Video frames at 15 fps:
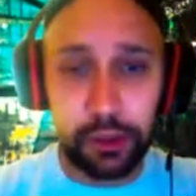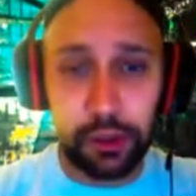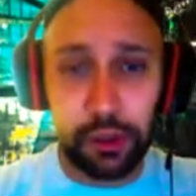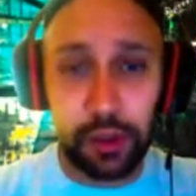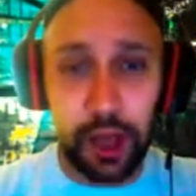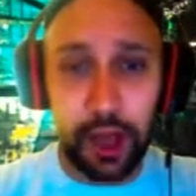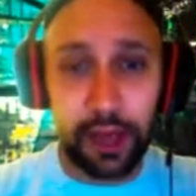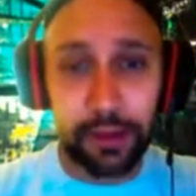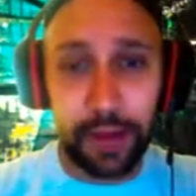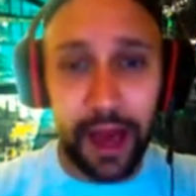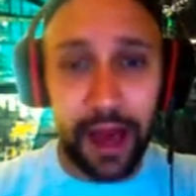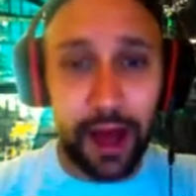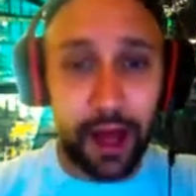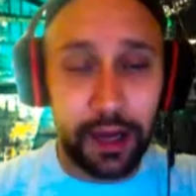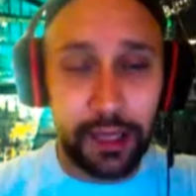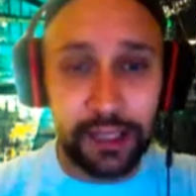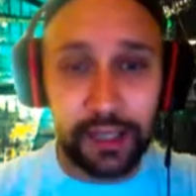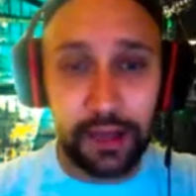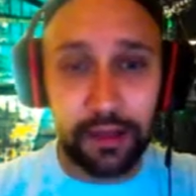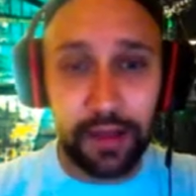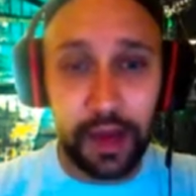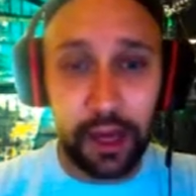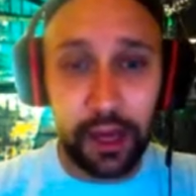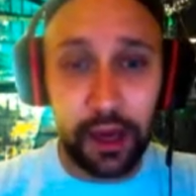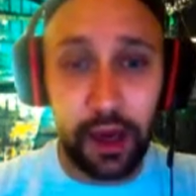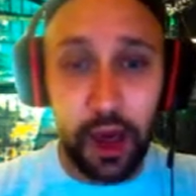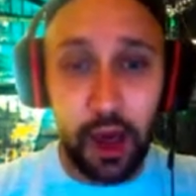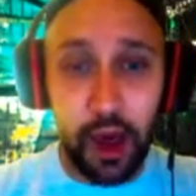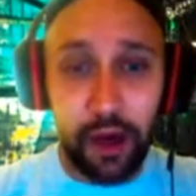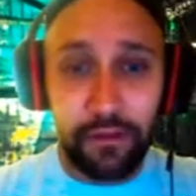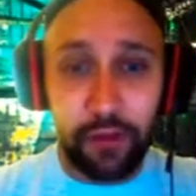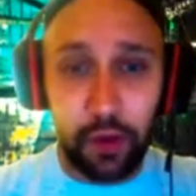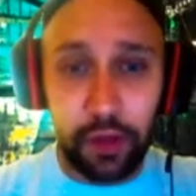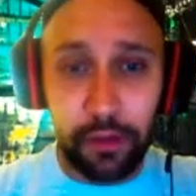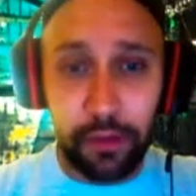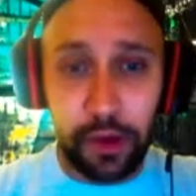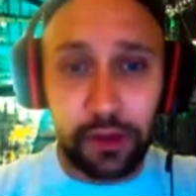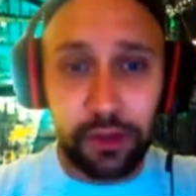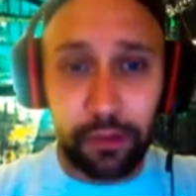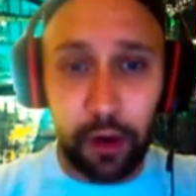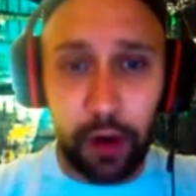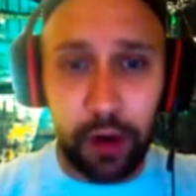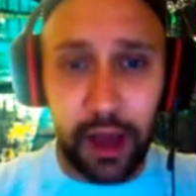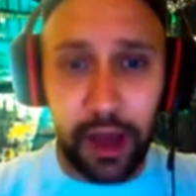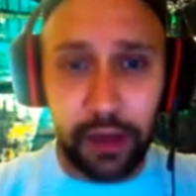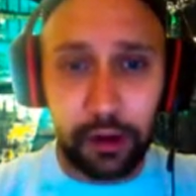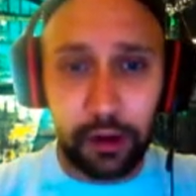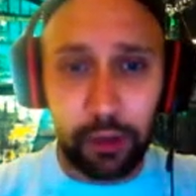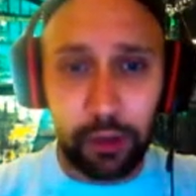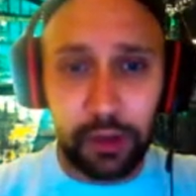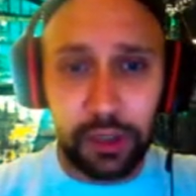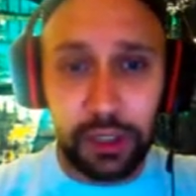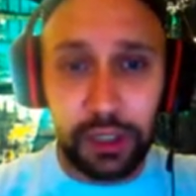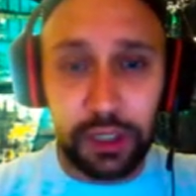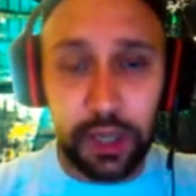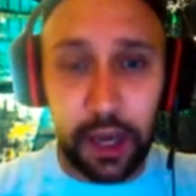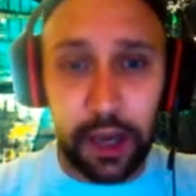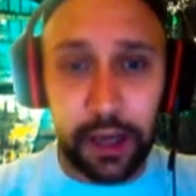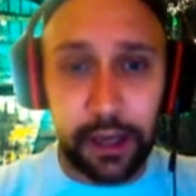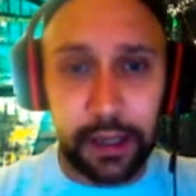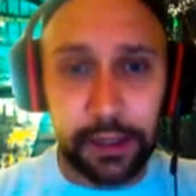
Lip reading: I honestly think, for the most part, I could almost... I